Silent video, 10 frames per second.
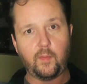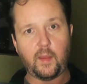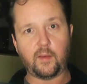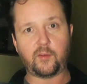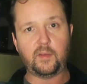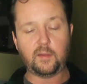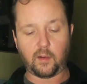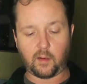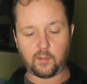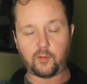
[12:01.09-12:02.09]
the SD
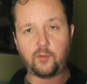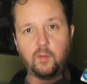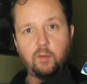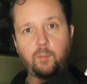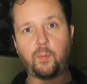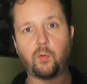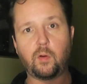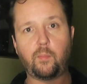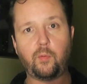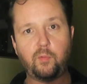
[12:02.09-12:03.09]
cards to this
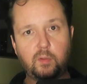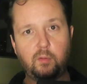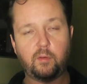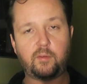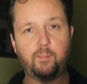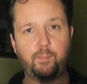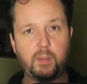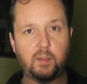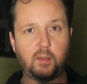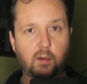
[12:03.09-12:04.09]
portable
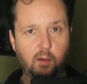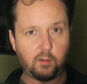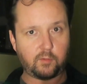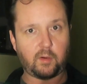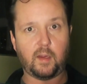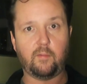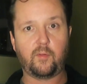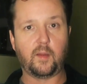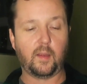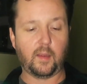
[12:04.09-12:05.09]
USB hard drive.